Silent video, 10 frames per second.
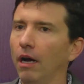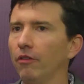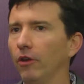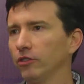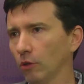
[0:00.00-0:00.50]

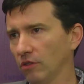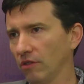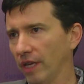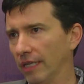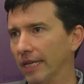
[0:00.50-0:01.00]
Those sorts
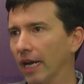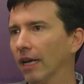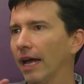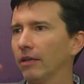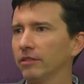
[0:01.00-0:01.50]
of things. It
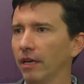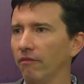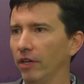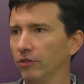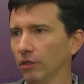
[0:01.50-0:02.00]
allows that
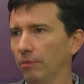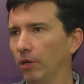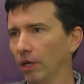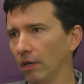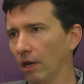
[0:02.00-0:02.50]
investor to
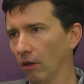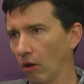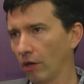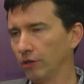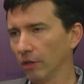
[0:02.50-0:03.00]
put a
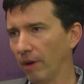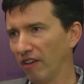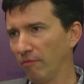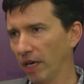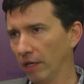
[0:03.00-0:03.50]
larger
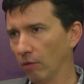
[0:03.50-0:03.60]
amount of money to